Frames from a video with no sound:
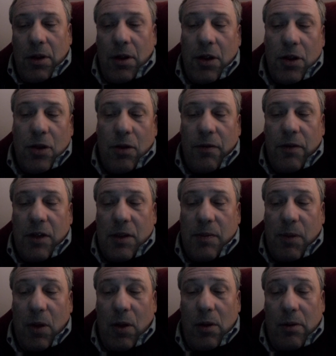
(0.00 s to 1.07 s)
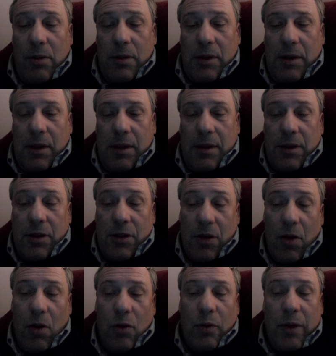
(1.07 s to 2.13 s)
Each of these poles has its
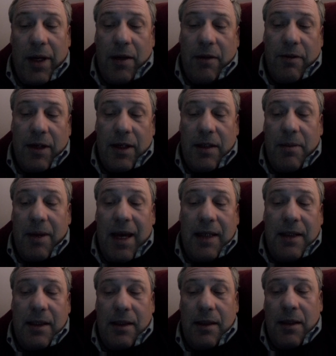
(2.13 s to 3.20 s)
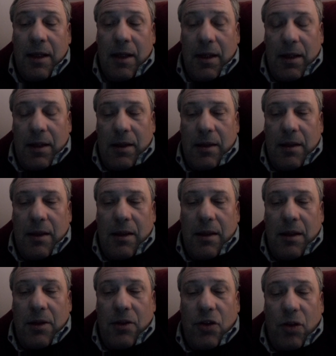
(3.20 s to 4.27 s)
own way of animating the
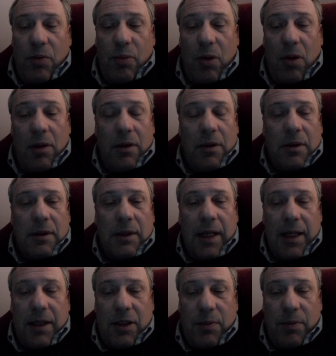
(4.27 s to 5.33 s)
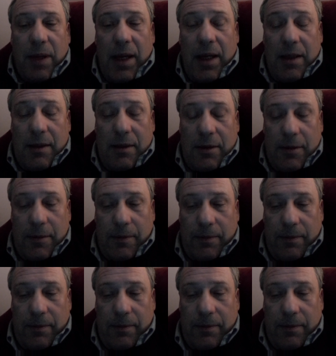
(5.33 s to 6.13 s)
interpolar dead space.